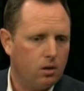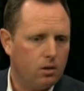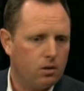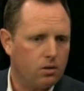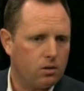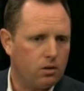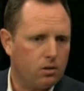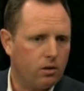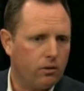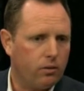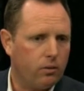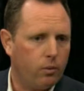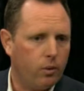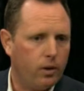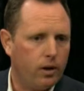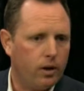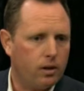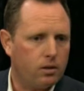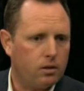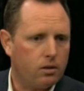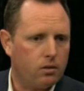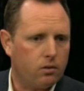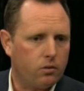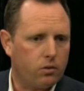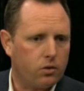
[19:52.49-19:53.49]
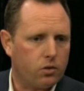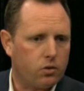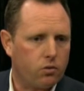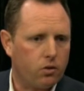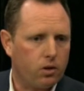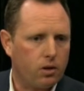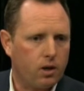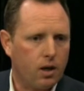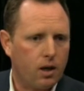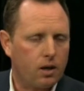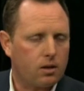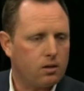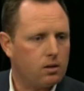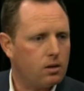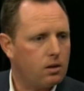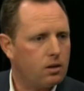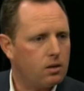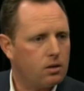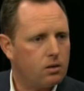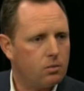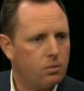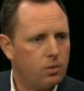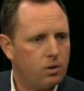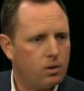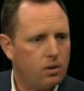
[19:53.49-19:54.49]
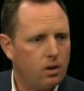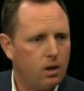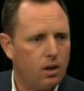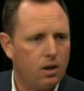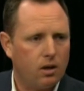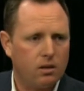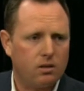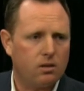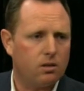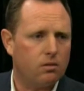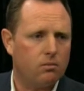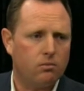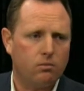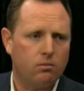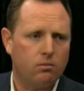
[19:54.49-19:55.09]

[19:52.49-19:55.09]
software to restrict access, but it's a